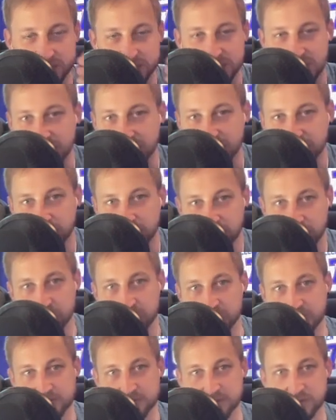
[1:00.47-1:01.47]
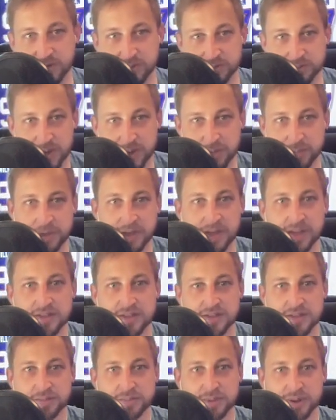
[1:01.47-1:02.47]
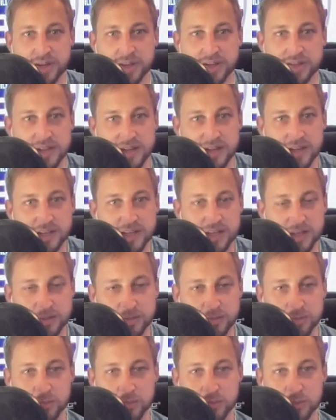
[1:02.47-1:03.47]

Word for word: kind of holding his own. My biggest complaint on him